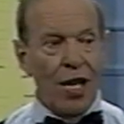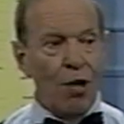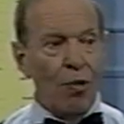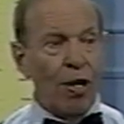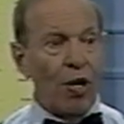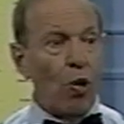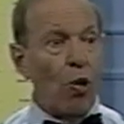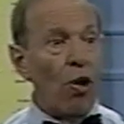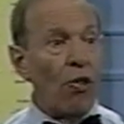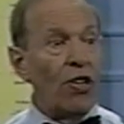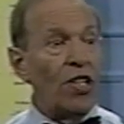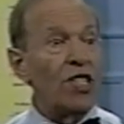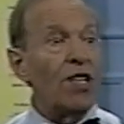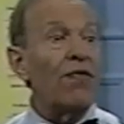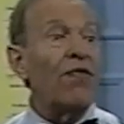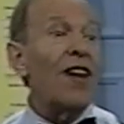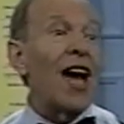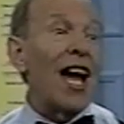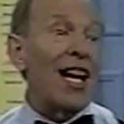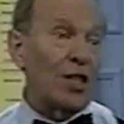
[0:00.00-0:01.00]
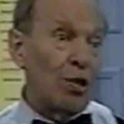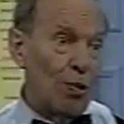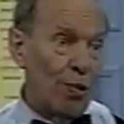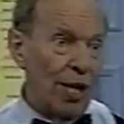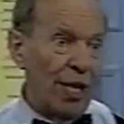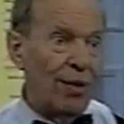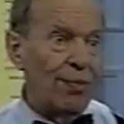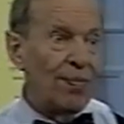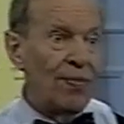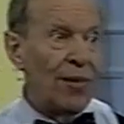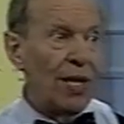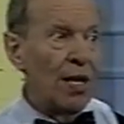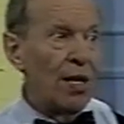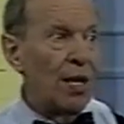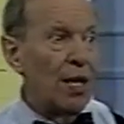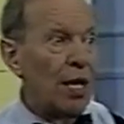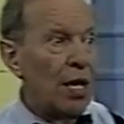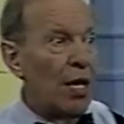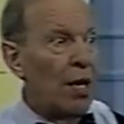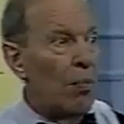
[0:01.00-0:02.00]
We call this factoring.
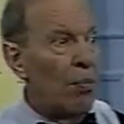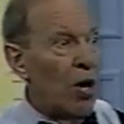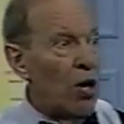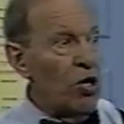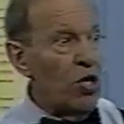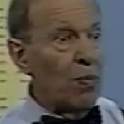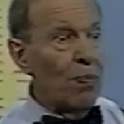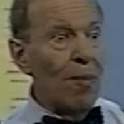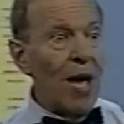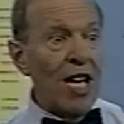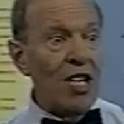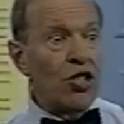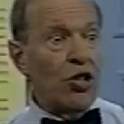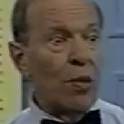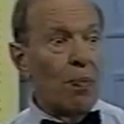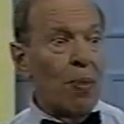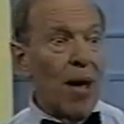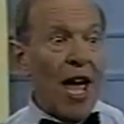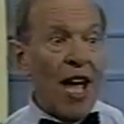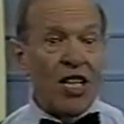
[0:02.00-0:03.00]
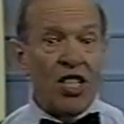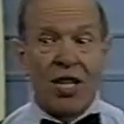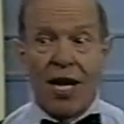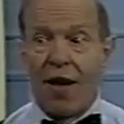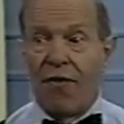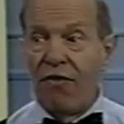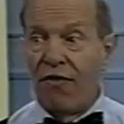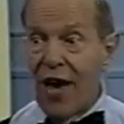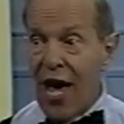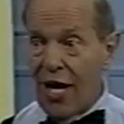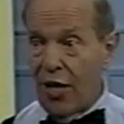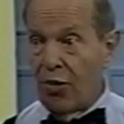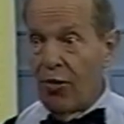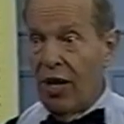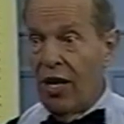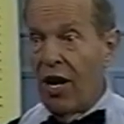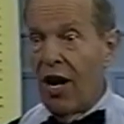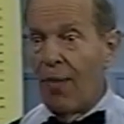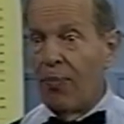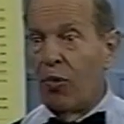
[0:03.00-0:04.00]
Most major banks have
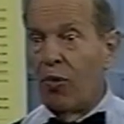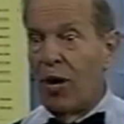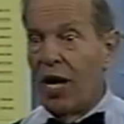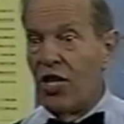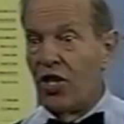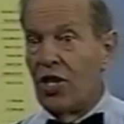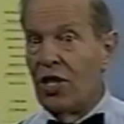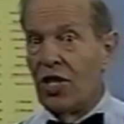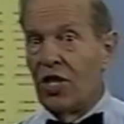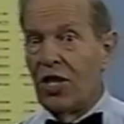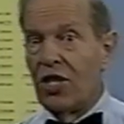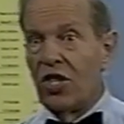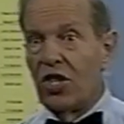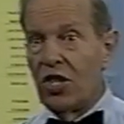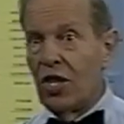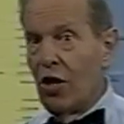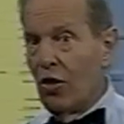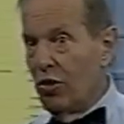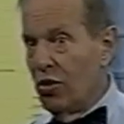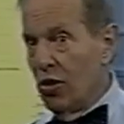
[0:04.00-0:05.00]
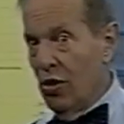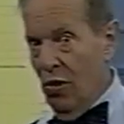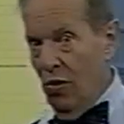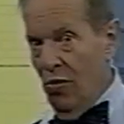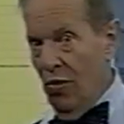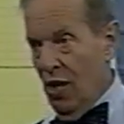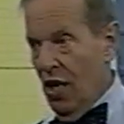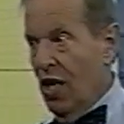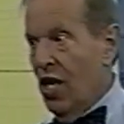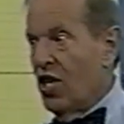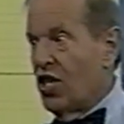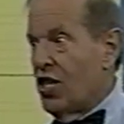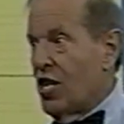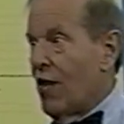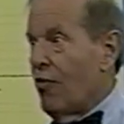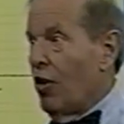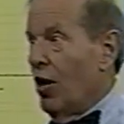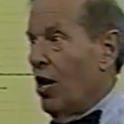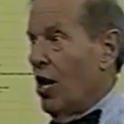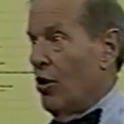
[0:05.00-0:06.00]
factoring operations, and so do
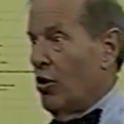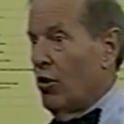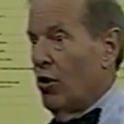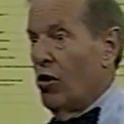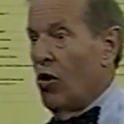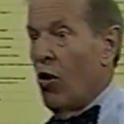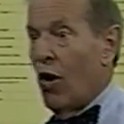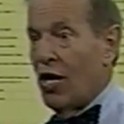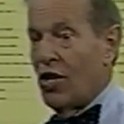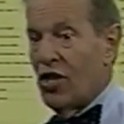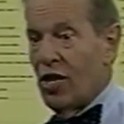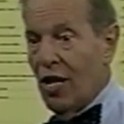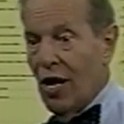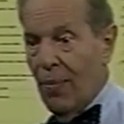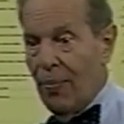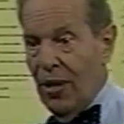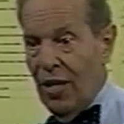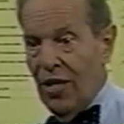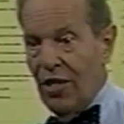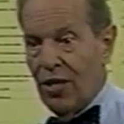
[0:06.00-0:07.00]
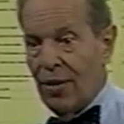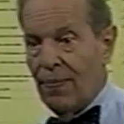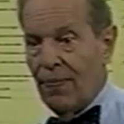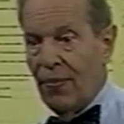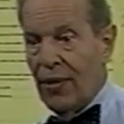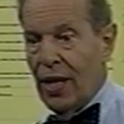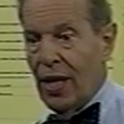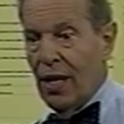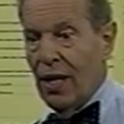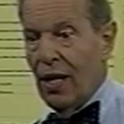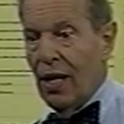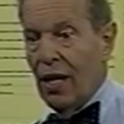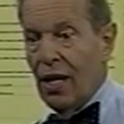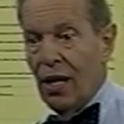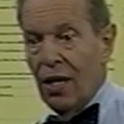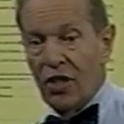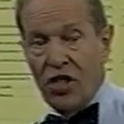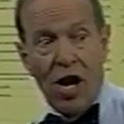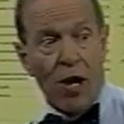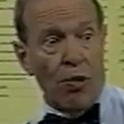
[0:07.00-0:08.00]
several other large companies.
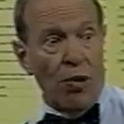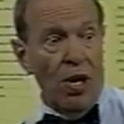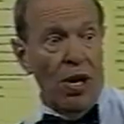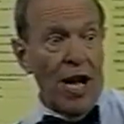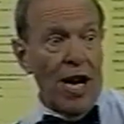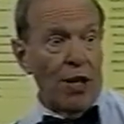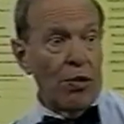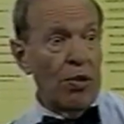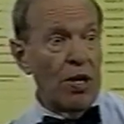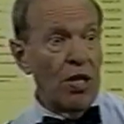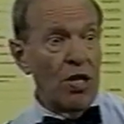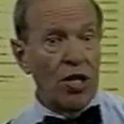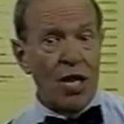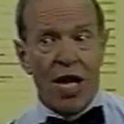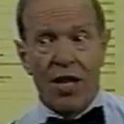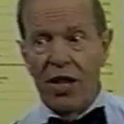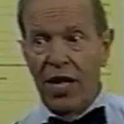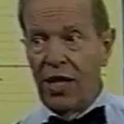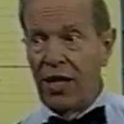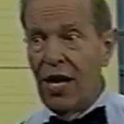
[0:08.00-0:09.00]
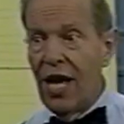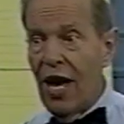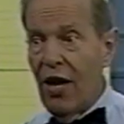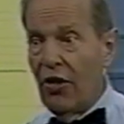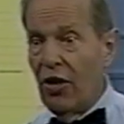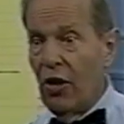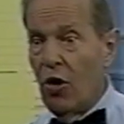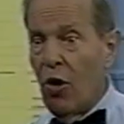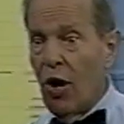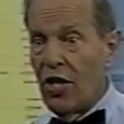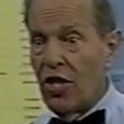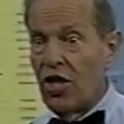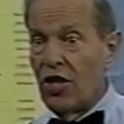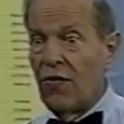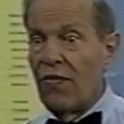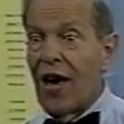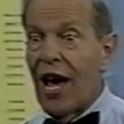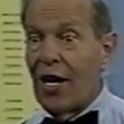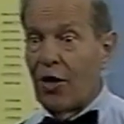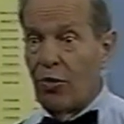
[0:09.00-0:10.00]
General Electric is, I think, now the
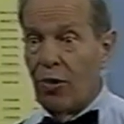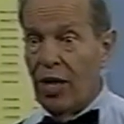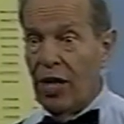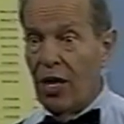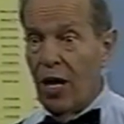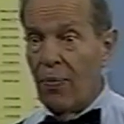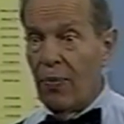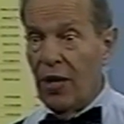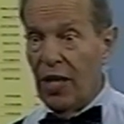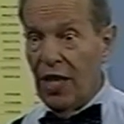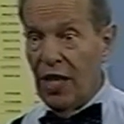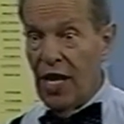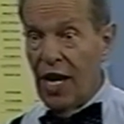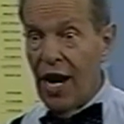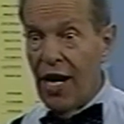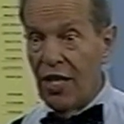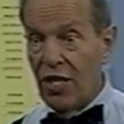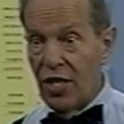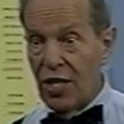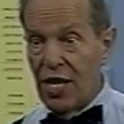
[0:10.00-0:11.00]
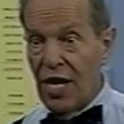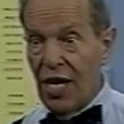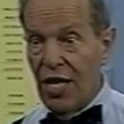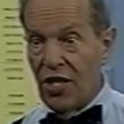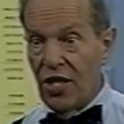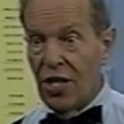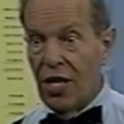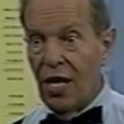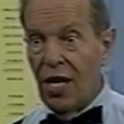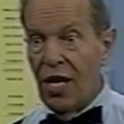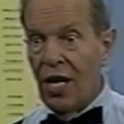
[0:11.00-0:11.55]
largest factoring company in the United States.